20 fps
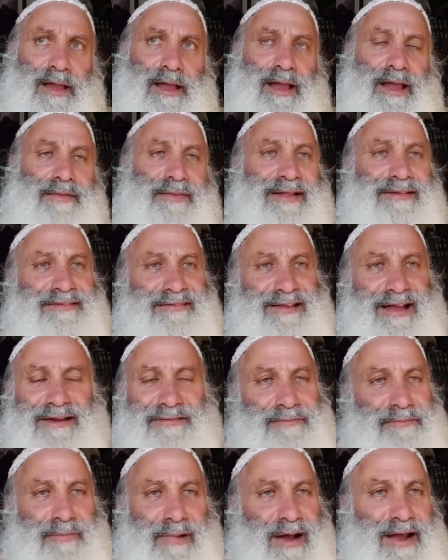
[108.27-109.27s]
And that's
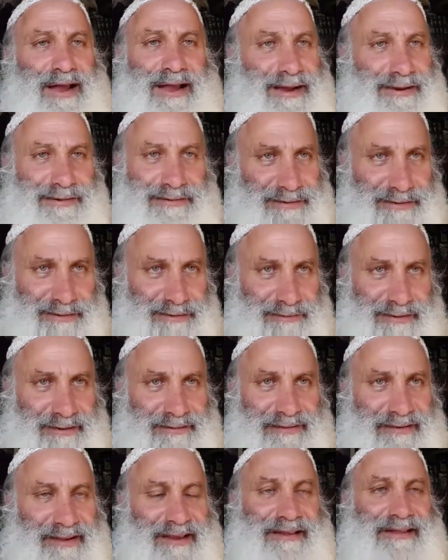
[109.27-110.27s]
not my idea.
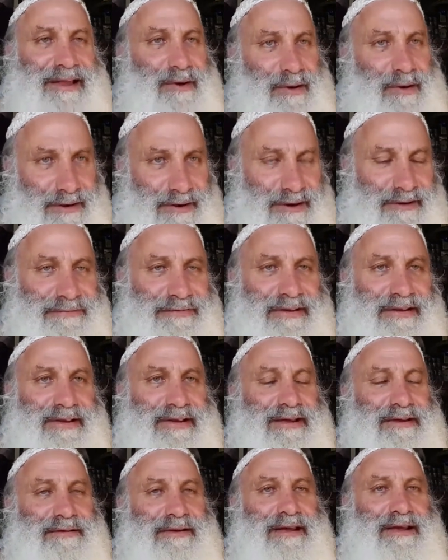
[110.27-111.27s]
That's Eliyahu Navi